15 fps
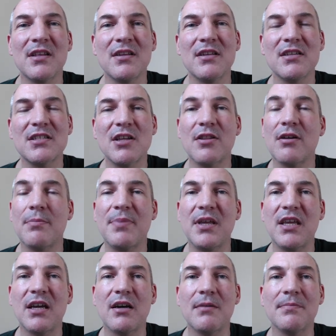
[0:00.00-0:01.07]
So there'll be
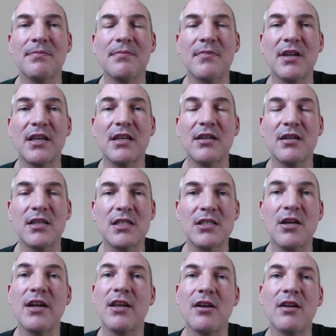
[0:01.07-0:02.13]
like a
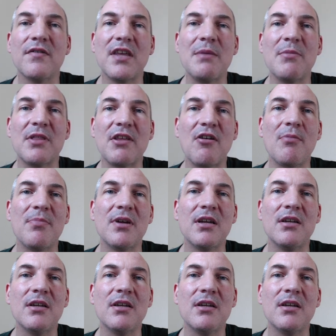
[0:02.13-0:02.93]
cycle of chemotherapy.